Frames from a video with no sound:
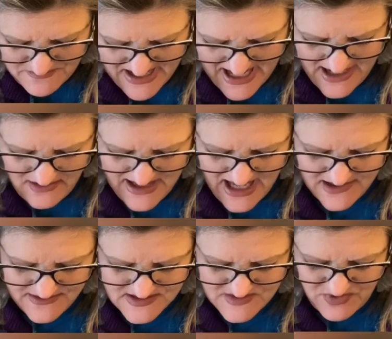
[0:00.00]
buy a lot of
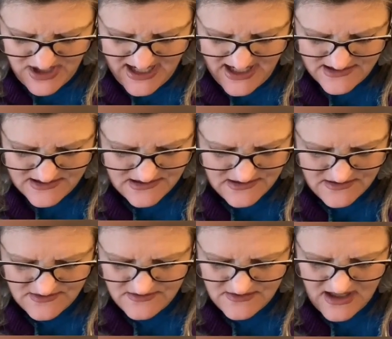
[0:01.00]
this brand,
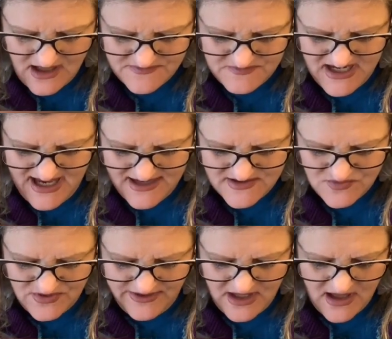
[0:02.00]
I'll be honest
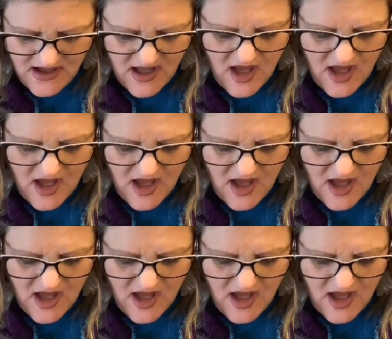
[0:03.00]
with you,